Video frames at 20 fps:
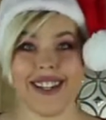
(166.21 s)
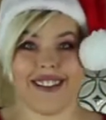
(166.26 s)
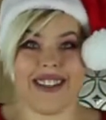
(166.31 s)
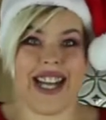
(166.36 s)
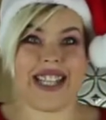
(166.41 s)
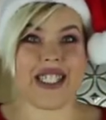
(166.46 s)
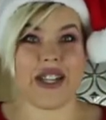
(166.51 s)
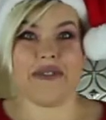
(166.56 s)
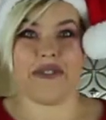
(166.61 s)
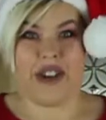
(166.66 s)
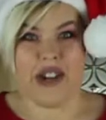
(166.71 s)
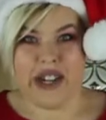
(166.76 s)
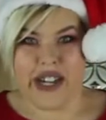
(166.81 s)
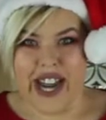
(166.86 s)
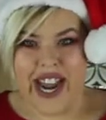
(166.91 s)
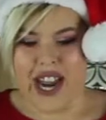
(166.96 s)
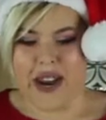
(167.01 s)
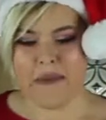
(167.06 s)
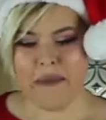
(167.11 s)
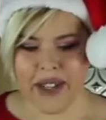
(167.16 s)
That's a fun
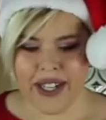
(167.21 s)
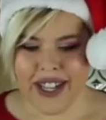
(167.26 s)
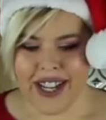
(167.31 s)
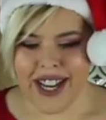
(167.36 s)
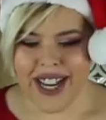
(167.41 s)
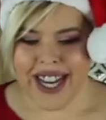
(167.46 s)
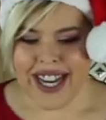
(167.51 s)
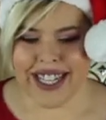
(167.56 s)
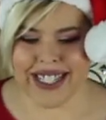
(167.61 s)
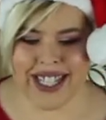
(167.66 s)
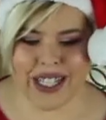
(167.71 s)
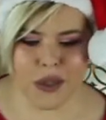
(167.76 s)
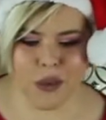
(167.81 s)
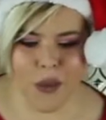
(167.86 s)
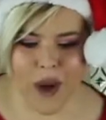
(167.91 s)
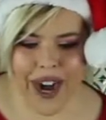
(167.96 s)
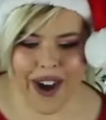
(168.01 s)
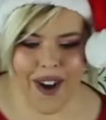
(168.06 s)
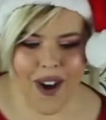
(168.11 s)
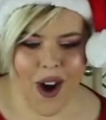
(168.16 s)
name. It says,
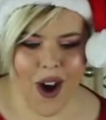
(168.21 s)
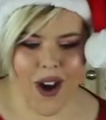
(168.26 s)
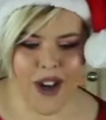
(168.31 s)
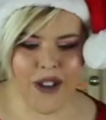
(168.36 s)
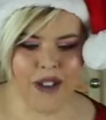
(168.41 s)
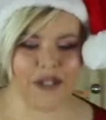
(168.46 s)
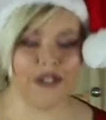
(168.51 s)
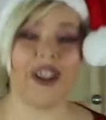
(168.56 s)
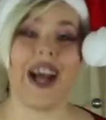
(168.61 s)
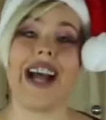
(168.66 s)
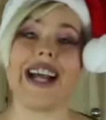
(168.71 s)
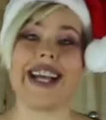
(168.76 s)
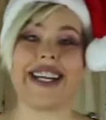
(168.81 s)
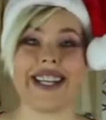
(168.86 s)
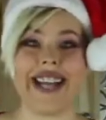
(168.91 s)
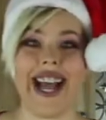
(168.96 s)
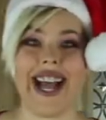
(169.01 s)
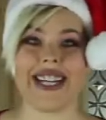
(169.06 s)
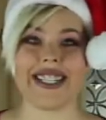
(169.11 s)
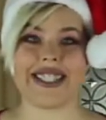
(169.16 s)
where are you
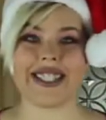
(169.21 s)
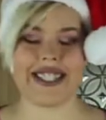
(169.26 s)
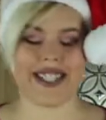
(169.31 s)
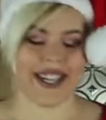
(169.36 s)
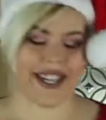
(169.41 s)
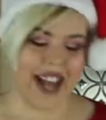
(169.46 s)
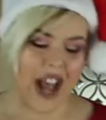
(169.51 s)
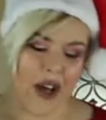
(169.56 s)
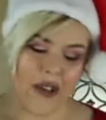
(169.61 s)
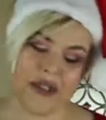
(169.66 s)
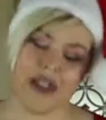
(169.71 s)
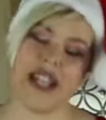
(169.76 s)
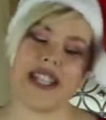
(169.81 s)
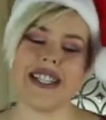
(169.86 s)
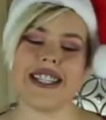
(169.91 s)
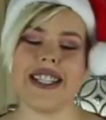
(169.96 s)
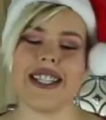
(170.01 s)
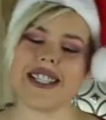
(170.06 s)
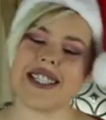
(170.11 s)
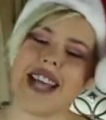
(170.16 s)
flying next? Now,
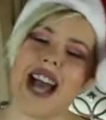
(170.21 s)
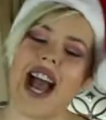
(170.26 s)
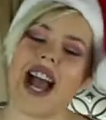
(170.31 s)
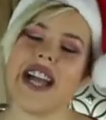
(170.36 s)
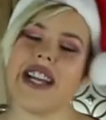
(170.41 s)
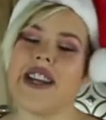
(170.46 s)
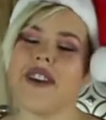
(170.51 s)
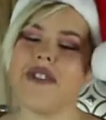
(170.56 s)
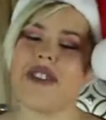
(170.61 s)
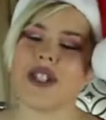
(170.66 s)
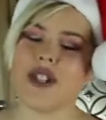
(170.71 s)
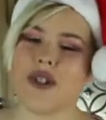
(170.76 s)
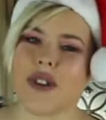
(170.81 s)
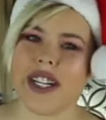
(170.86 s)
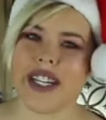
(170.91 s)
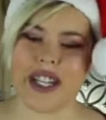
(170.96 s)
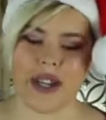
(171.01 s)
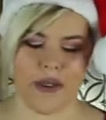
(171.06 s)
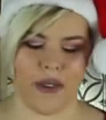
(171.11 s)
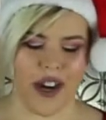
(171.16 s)
this is kind of a
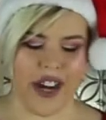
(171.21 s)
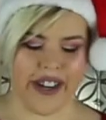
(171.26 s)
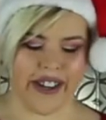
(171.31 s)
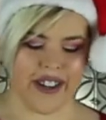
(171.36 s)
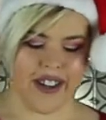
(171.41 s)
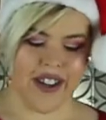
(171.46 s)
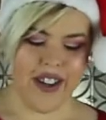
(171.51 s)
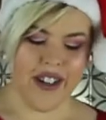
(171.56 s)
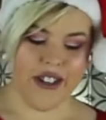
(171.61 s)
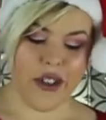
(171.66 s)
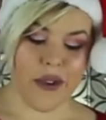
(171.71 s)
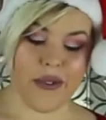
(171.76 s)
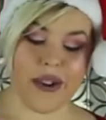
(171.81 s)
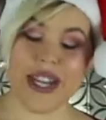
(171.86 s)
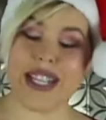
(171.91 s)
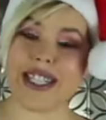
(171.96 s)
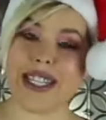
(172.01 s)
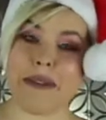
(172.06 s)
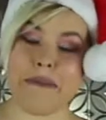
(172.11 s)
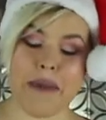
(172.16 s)
tricky one. The
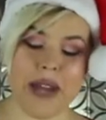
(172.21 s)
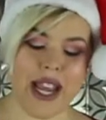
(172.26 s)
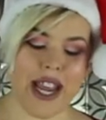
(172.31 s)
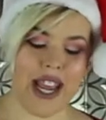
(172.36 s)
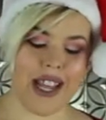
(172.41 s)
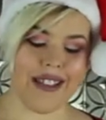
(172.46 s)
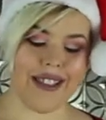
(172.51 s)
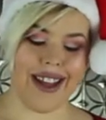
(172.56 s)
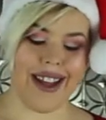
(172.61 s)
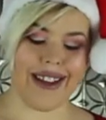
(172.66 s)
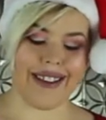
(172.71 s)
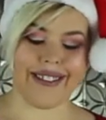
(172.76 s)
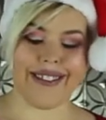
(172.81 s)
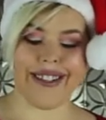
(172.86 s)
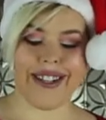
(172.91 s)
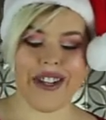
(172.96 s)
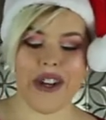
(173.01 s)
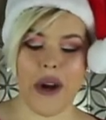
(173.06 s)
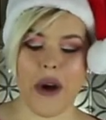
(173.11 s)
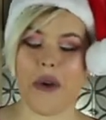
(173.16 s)
reason being that,
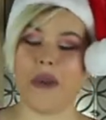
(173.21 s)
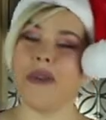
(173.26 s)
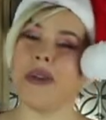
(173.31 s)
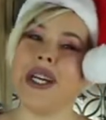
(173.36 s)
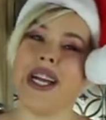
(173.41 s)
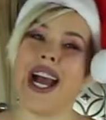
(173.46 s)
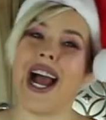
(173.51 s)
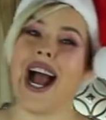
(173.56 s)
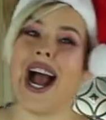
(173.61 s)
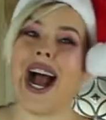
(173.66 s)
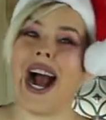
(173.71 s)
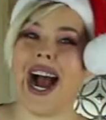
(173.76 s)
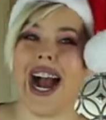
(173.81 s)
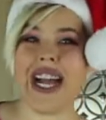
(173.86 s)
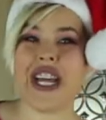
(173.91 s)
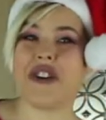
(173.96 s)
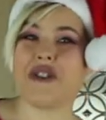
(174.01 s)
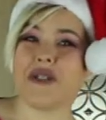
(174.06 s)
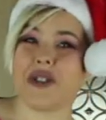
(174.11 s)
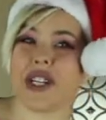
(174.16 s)
you know,
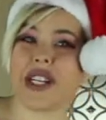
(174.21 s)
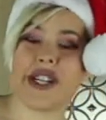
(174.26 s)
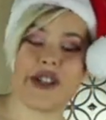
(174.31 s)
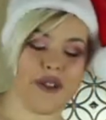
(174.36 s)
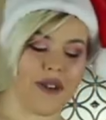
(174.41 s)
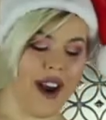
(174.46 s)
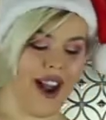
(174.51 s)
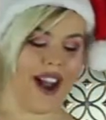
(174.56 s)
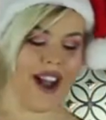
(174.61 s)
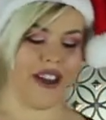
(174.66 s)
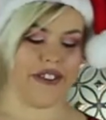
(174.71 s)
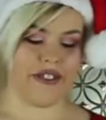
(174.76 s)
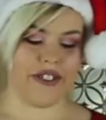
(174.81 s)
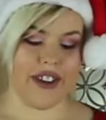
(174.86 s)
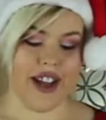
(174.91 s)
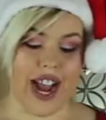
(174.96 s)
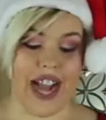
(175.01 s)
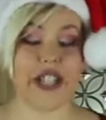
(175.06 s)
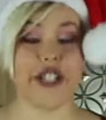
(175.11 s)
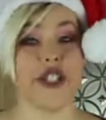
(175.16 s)
I usually drive.
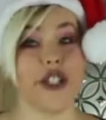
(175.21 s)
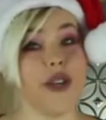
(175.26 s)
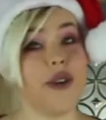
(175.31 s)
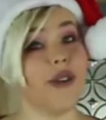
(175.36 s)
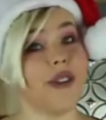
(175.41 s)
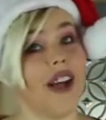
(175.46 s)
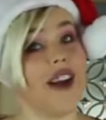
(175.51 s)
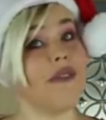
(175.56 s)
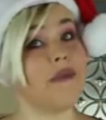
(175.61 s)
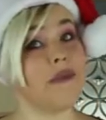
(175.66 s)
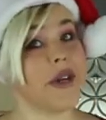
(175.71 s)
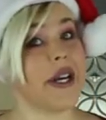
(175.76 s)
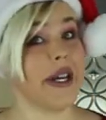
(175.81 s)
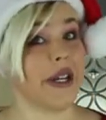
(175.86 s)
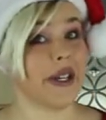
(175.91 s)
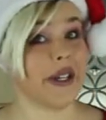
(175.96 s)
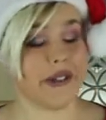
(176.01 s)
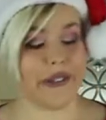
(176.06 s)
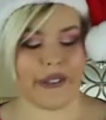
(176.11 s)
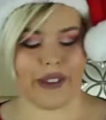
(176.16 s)
I do love me a
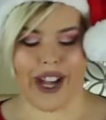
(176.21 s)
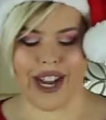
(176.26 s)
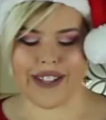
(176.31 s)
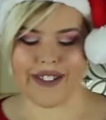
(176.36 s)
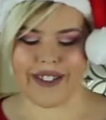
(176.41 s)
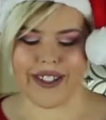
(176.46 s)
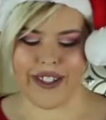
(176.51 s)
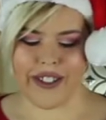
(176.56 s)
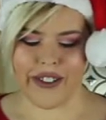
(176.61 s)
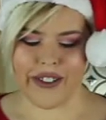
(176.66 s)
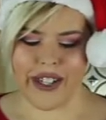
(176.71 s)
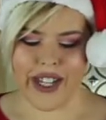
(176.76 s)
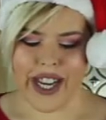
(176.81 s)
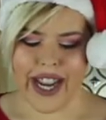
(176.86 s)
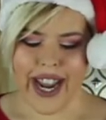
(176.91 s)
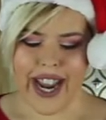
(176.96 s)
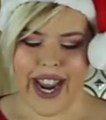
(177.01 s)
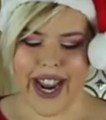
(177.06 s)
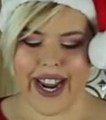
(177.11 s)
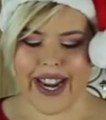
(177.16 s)
good flight, though.
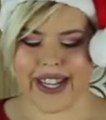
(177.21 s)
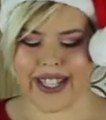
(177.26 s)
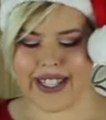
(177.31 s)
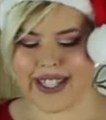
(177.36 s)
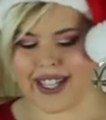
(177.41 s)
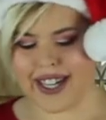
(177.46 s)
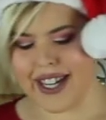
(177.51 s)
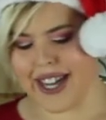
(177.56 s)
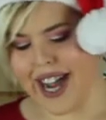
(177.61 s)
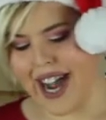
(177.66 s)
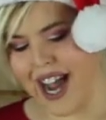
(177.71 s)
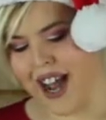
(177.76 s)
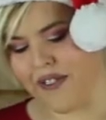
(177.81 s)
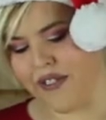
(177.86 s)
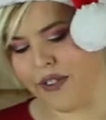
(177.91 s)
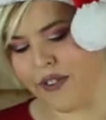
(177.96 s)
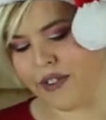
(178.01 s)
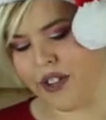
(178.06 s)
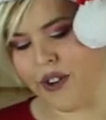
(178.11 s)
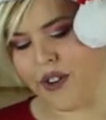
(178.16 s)
And uh, I
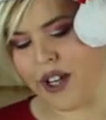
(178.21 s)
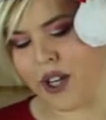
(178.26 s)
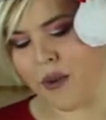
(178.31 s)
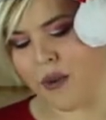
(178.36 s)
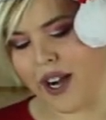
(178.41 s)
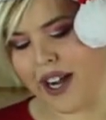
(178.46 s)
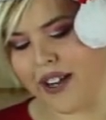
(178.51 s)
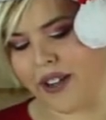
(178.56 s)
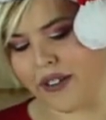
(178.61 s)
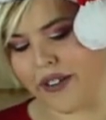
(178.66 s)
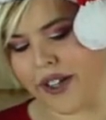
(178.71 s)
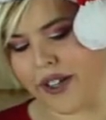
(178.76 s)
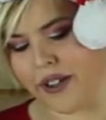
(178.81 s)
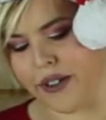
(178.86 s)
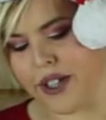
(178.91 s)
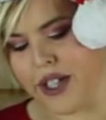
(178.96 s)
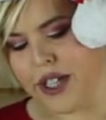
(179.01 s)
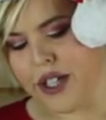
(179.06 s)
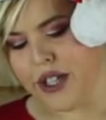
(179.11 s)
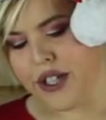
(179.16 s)
haven't flown in a while, though.